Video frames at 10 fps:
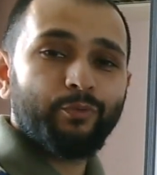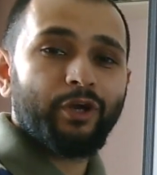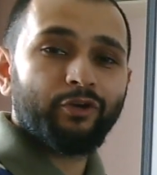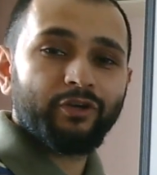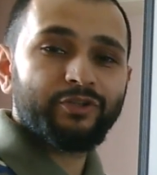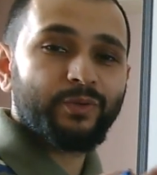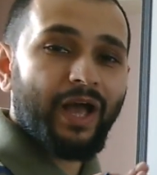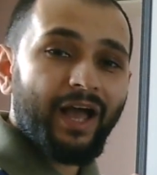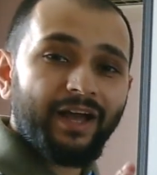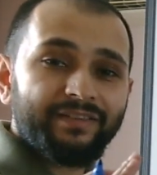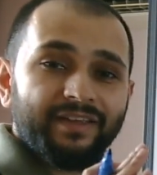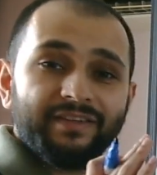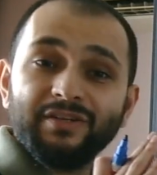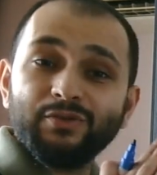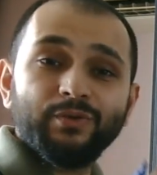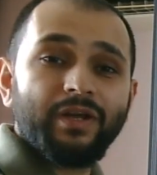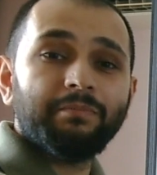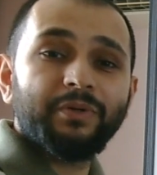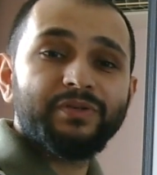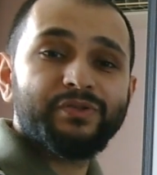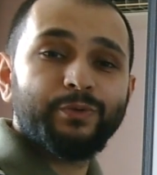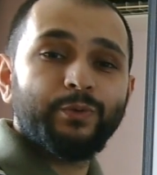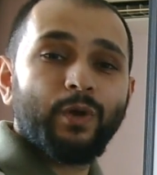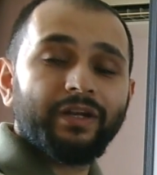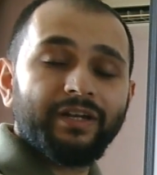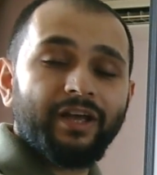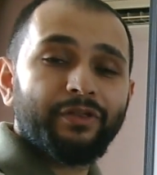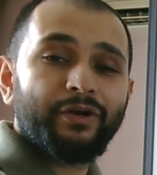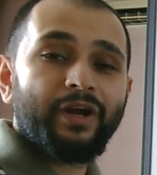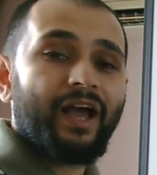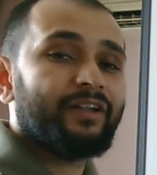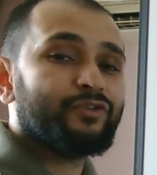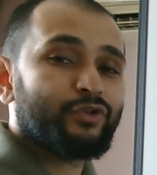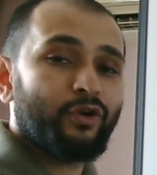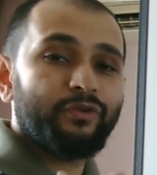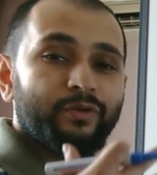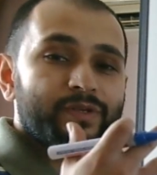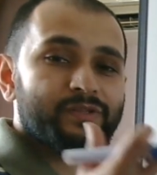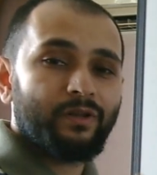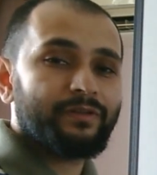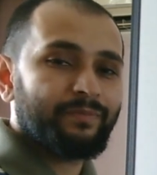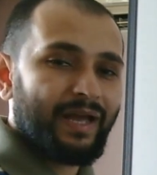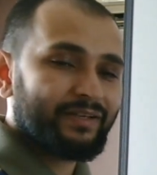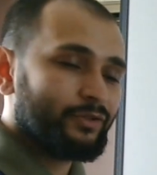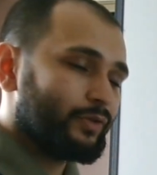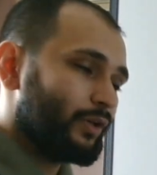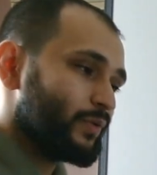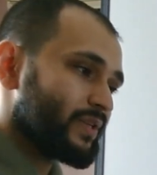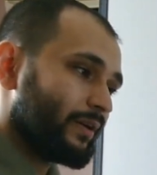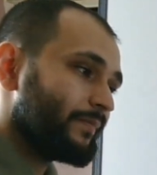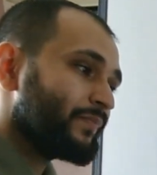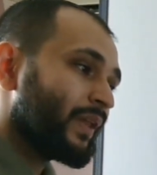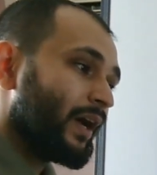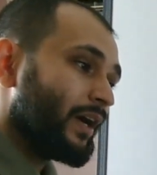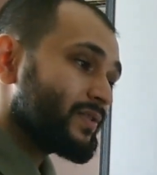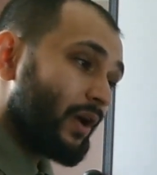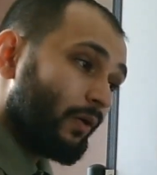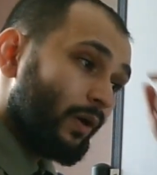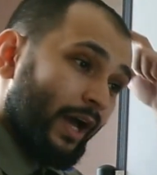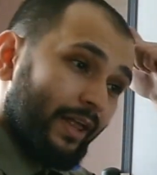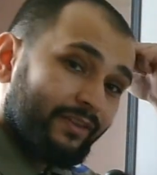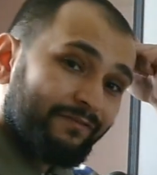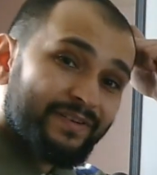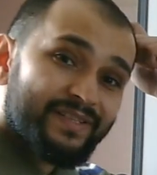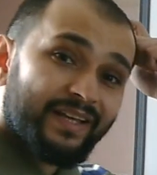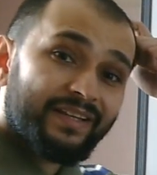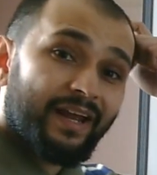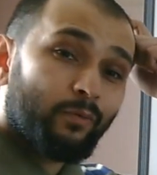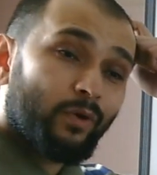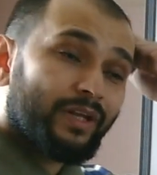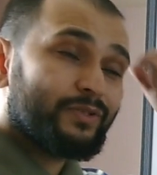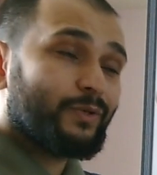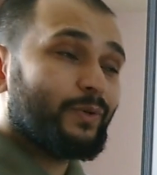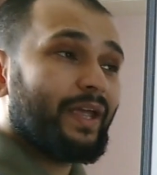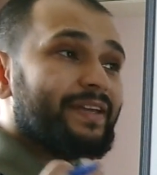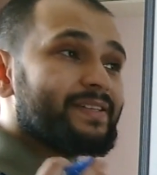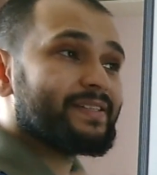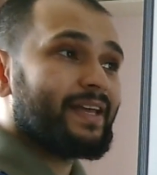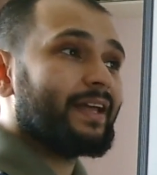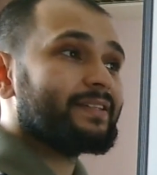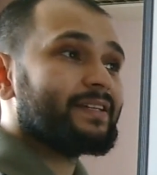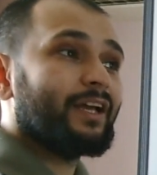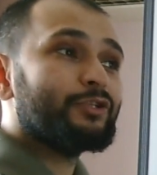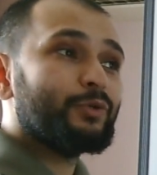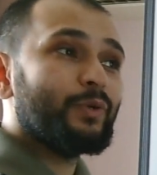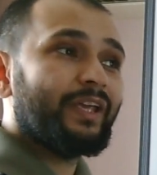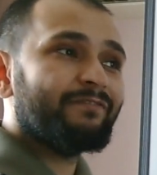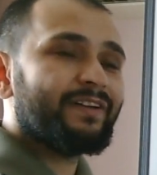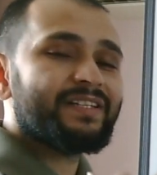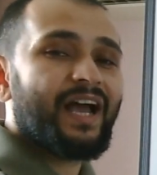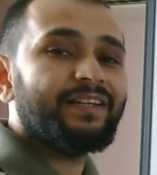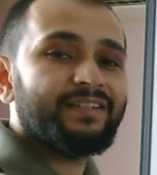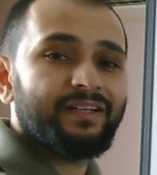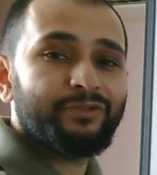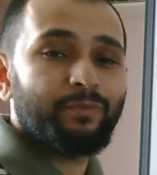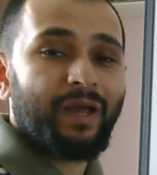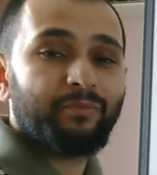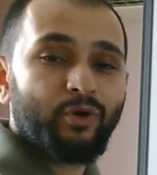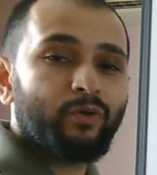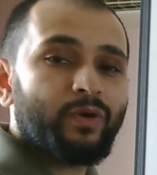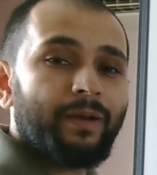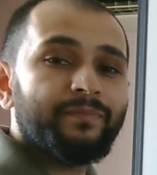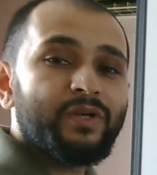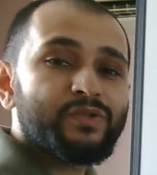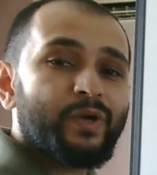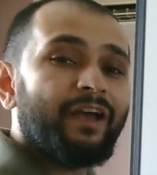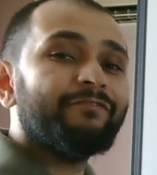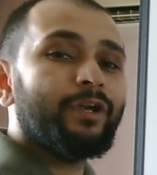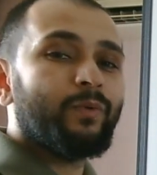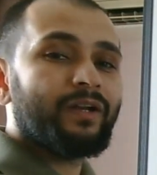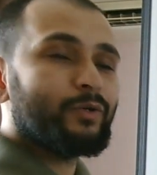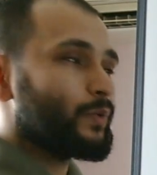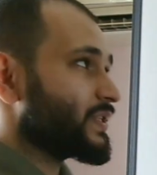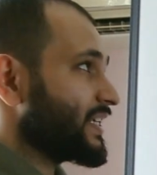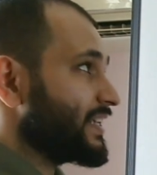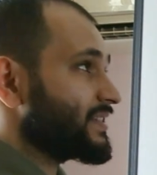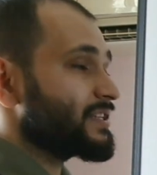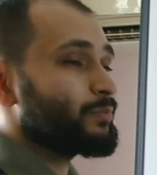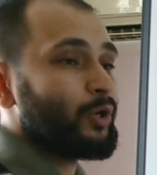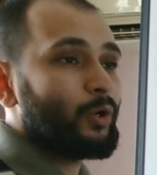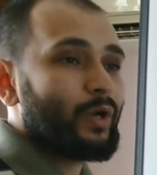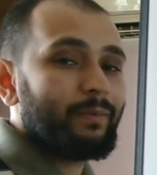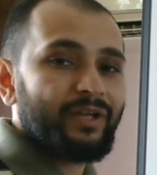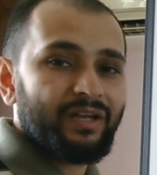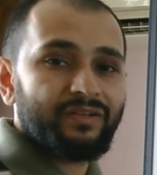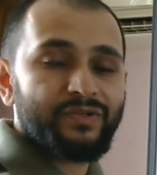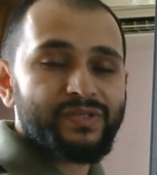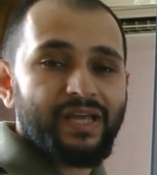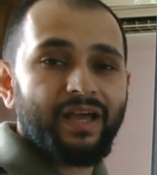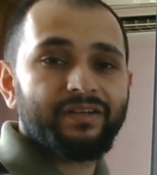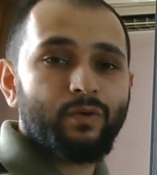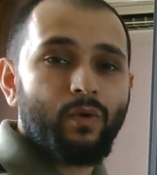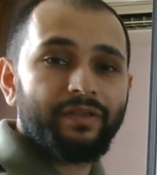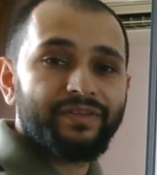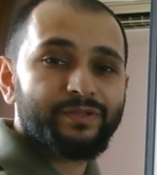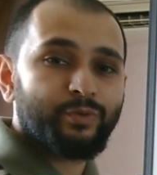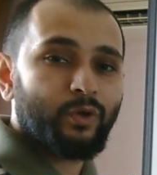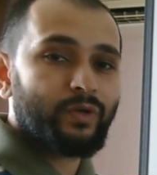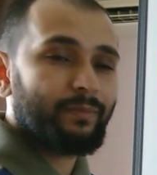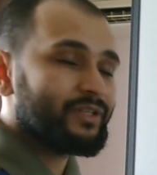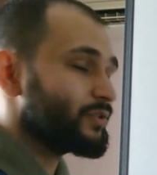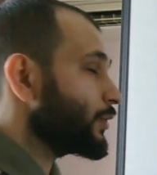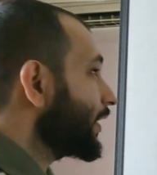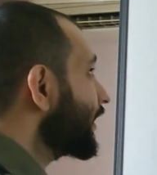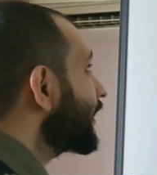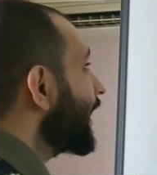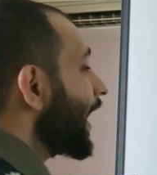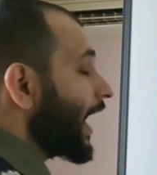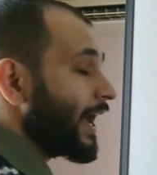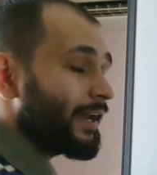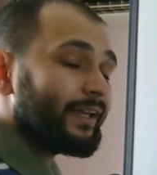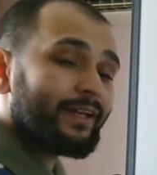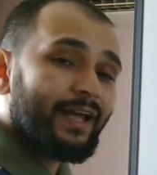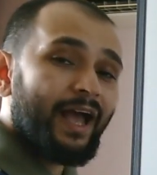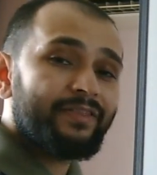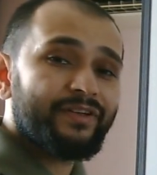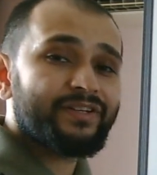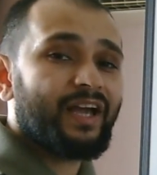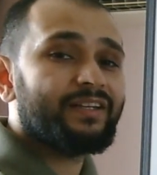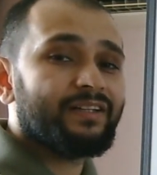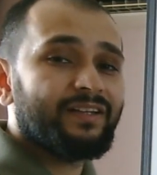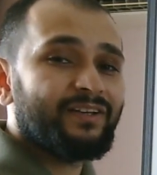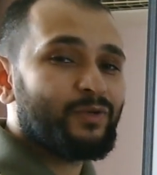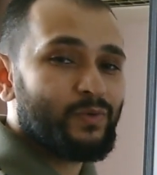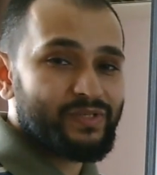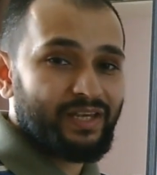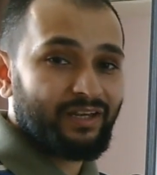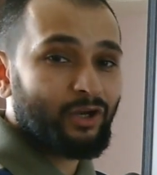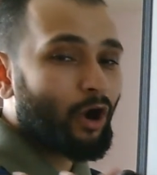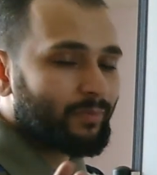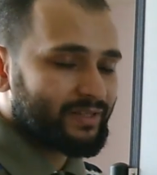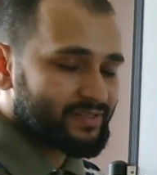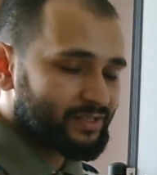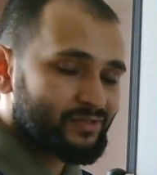We are going to add these two numbers to one another and show the result back to the user. So the first thing that I want to do is that to give a title to my program so everyone who sees this program can understand what this program is doing, and I can add the title using comments.